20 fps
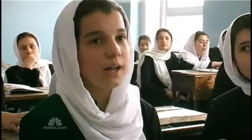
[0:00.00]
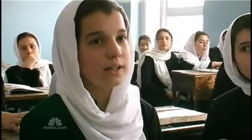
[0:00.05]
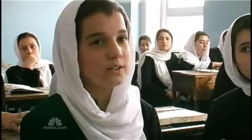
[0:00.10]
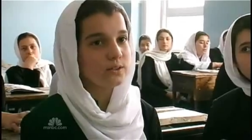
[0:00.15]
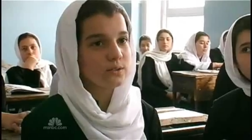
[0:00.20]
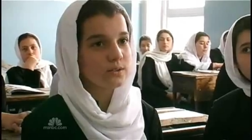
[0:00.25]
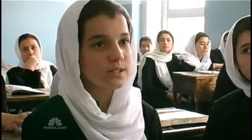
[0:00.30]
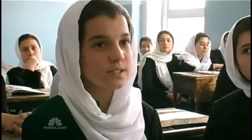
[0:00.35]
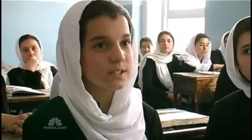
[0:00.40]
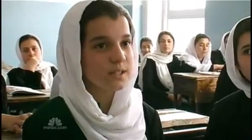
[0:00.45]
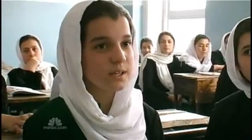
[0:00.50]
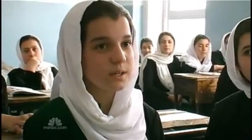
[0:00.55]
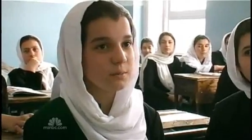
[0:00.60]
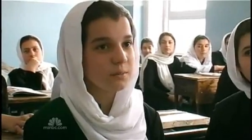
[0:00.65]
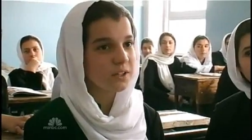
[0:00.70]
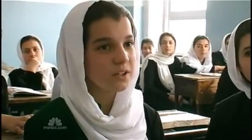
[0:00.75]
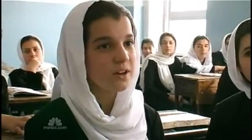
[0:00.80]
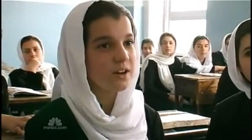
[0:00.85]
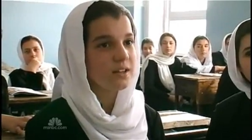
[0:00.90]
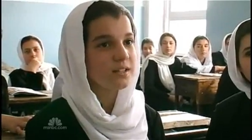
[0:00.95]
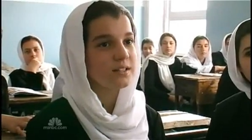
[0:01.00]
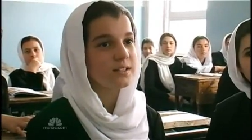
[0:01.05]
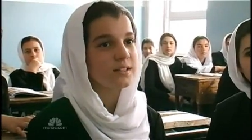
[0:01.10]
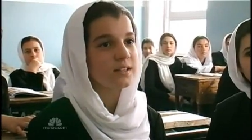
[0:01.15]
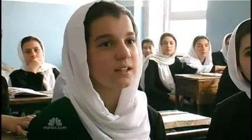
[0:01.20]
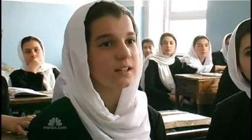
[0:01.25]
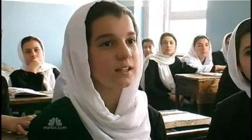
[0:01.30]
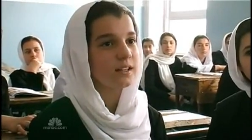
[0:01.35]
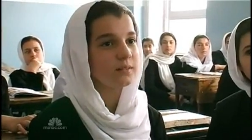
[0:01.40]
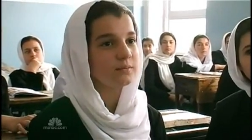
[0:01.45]
I don't care because
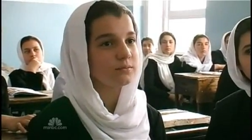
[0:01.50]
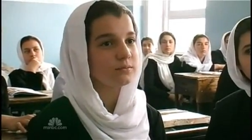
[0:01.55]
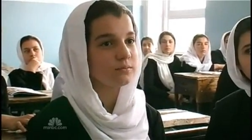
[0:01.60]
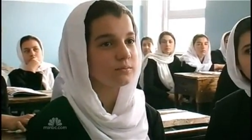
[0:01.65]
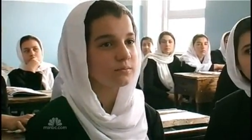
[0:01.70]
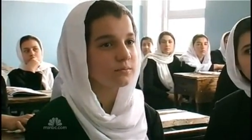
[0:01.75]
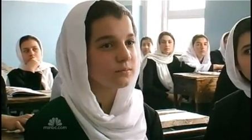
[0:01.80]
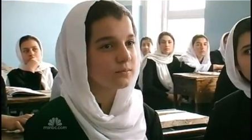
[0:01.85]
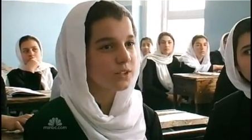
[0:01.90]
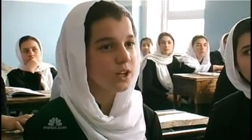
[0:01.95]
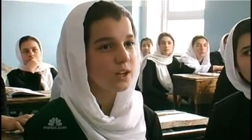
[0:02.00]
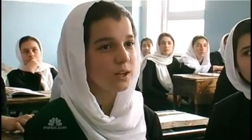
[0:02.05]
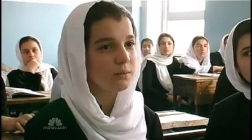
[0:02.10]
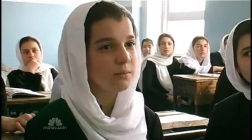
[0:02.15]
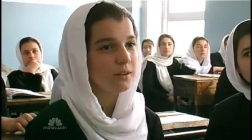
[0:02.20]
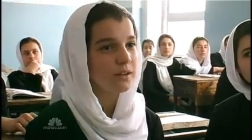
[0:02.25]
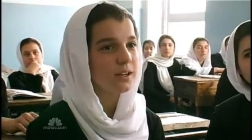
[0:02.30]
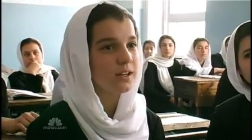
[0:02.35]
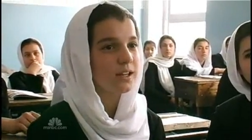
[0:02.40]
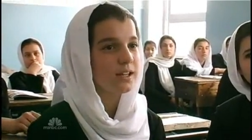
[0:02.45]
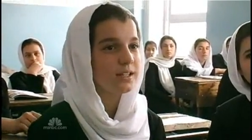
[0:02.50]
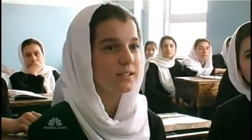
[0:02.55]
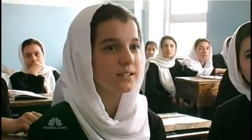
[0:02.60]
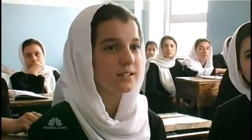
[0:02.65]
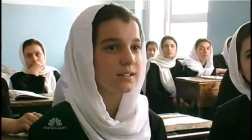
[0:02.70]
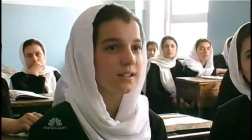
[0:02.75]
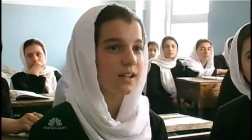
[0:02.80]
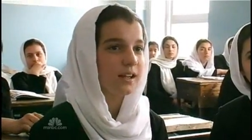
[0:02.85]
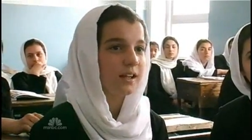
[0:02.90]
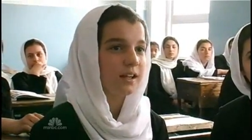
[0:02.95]
Taliban
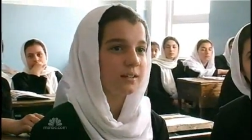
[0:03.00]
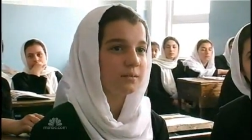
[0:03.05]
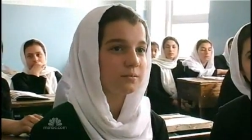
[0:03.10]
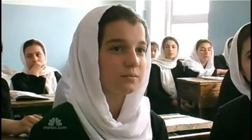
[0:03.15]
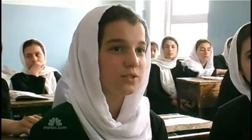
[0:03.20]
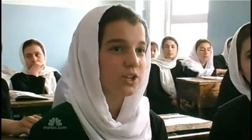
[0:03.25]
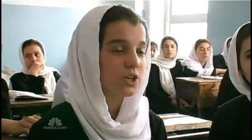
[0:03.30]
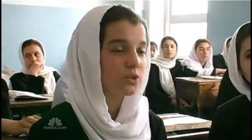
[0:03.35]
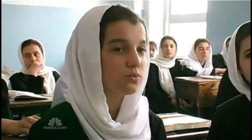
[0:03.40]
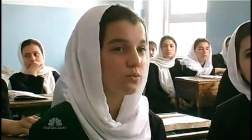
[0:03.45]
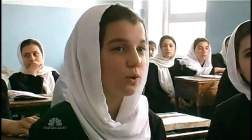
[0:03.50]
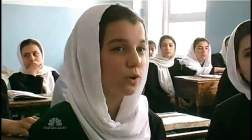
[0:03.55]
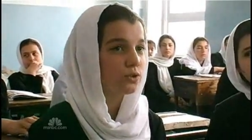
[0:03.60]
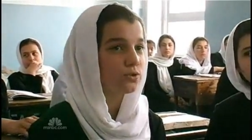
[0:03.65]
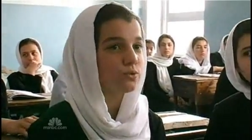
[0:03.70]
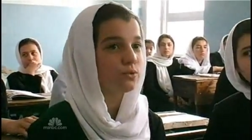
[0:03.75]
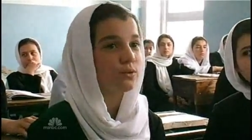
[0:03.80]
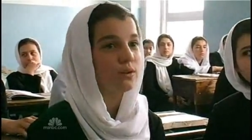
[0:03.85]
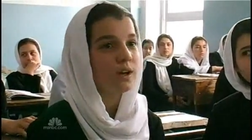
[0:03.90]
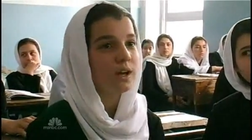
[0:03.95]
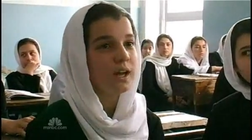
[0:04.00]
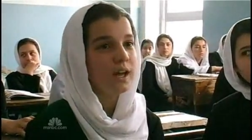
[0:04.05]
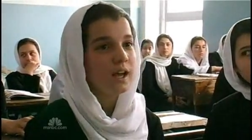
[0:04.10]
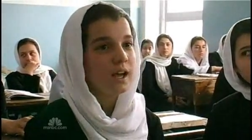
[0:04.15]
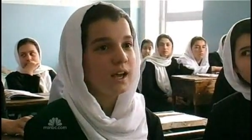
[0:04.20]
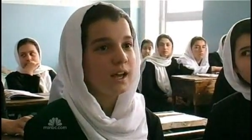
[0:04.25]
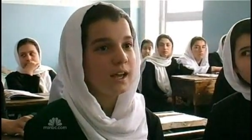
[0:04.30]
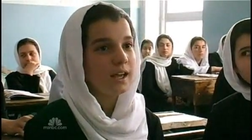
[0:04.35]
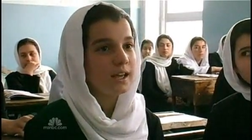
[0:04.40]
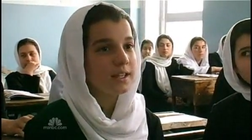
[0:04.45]
is just want to
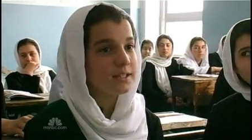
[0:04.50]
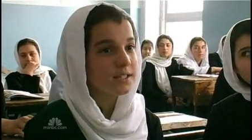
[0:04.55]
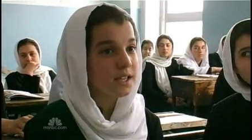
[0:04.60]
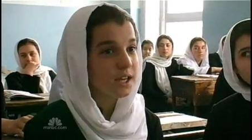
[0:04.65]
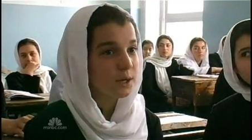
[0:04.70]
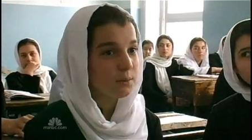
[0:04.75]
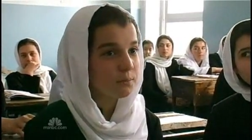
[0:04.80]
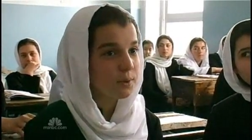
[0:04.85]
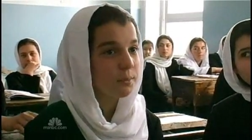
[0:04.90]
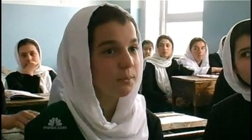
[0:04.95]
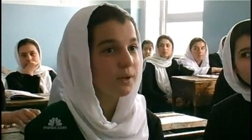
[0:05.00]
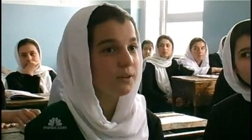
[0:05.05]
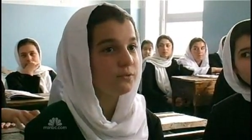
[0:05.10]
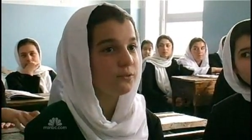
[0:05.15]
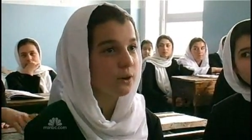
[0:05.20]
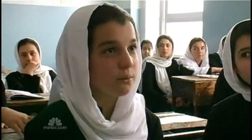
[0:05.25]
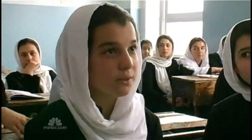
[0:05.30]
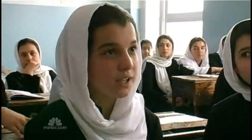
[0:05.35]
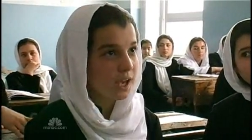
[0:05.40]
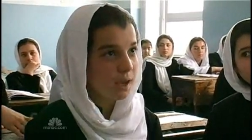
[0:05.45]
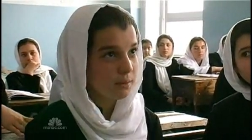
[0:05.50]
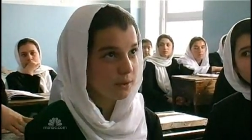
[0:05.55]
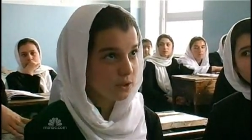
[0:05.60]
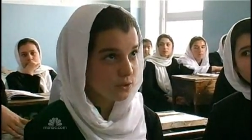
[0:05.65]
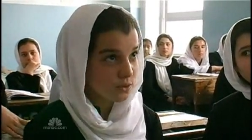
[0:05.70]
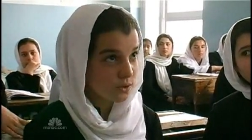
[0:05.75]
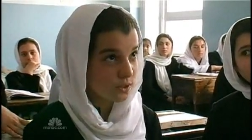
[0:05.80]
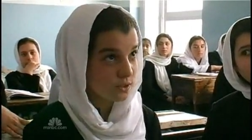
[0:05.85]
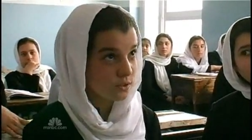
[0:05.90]
scare people from coming to